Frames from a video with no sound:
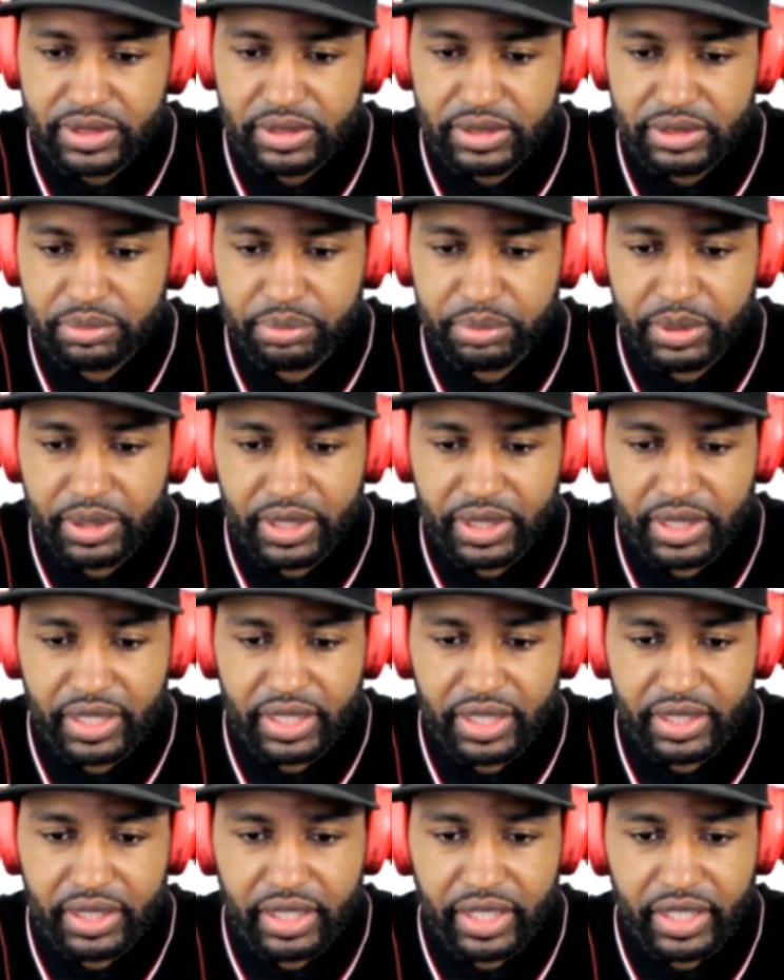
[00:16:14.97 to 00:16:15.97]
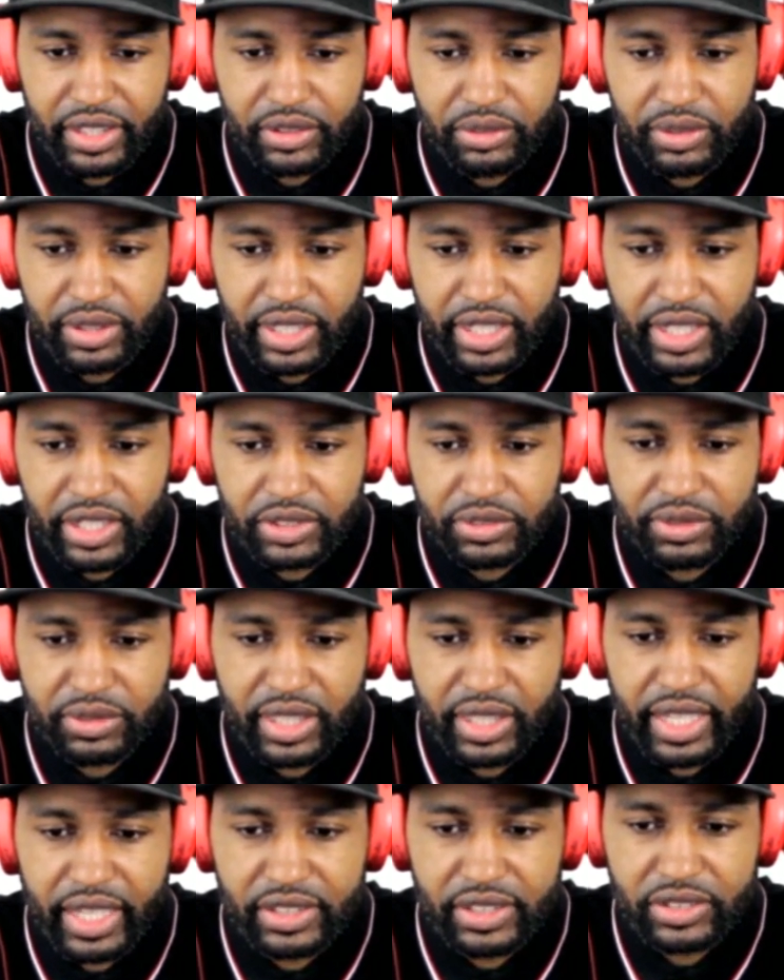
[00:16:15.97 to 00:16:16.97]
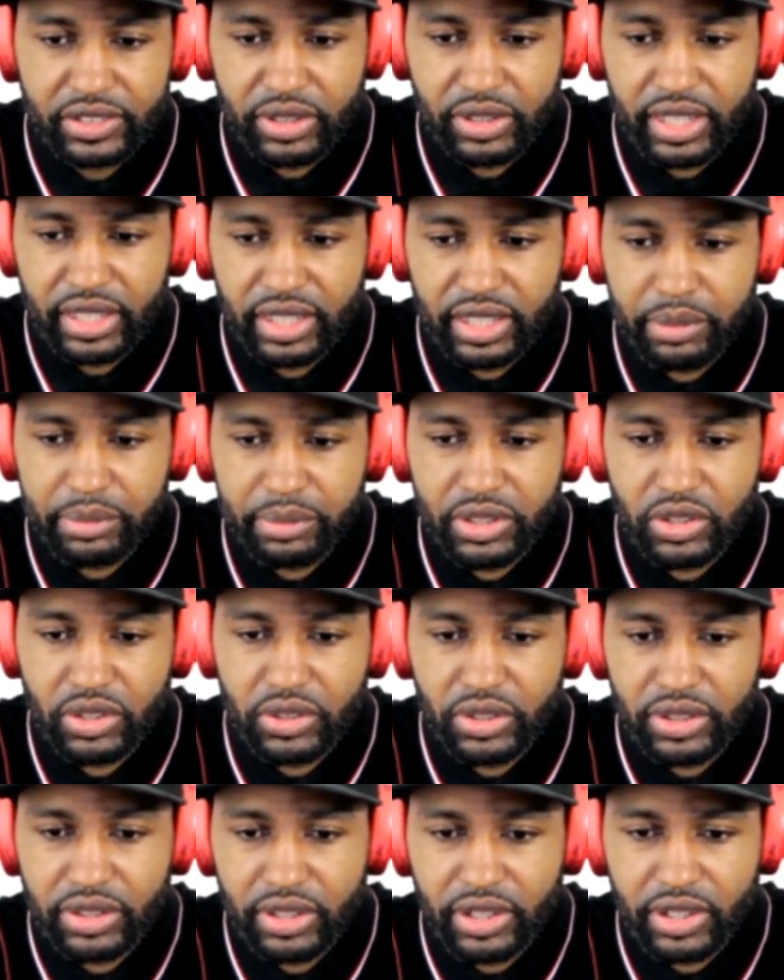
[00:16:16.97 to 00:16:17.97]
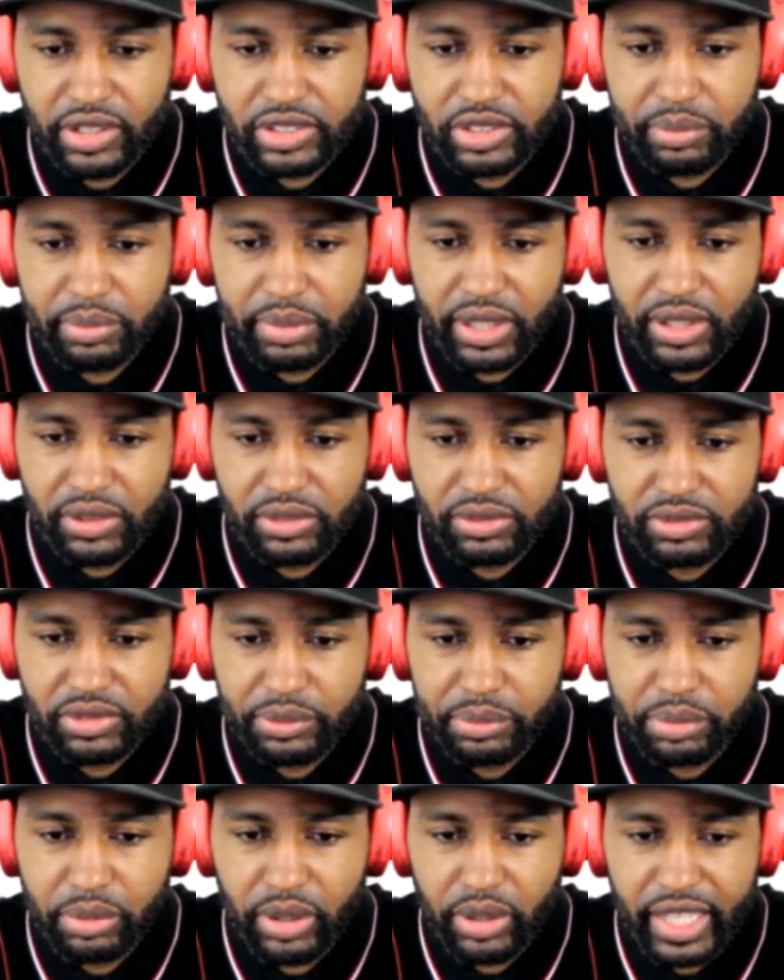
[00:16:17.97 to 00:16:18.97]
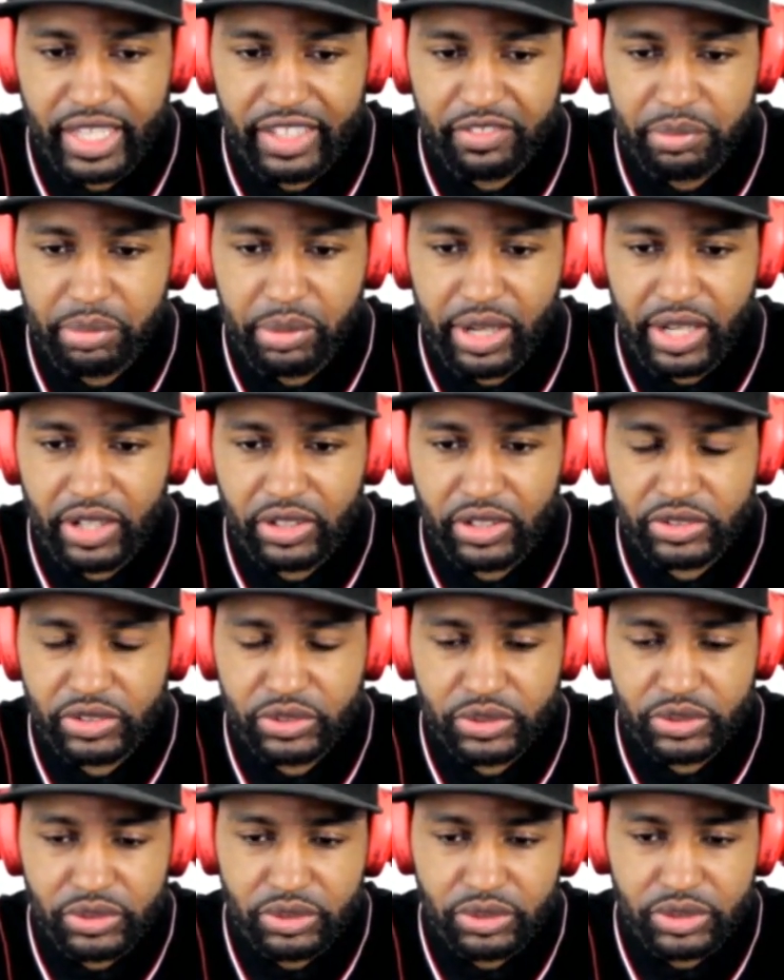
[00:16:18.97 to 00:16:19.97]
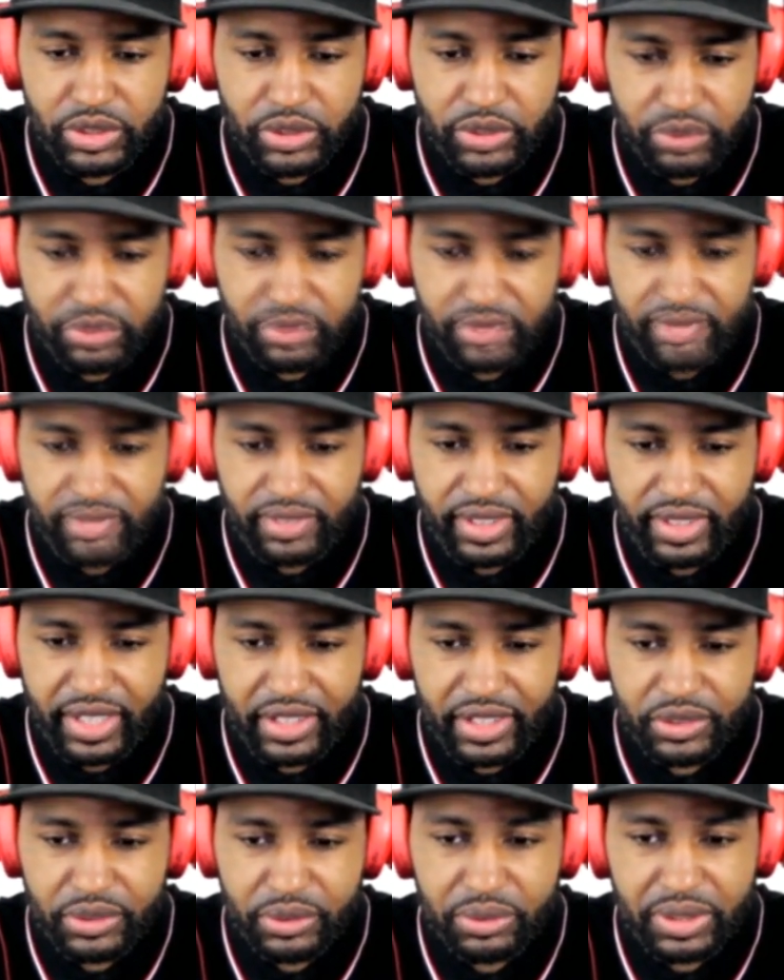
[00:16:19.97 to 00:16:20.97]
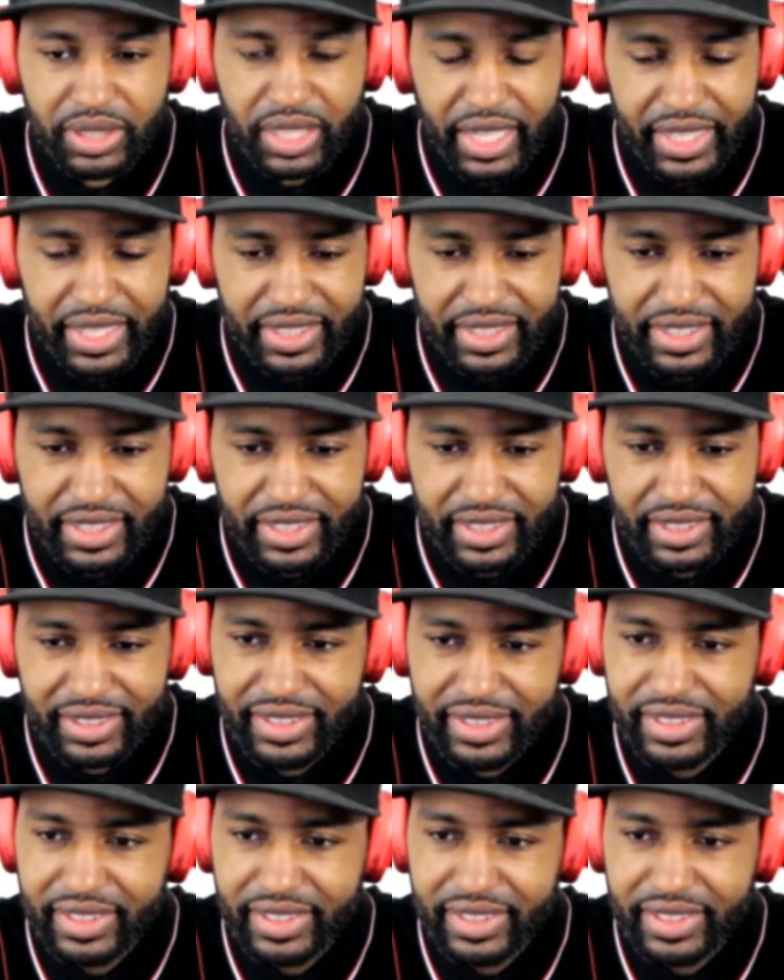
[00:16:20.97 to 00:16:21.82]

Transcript: But again, thank you guys for that. So yeah, let me know your thoughts about Brave browser. Do you use it? How do you like it?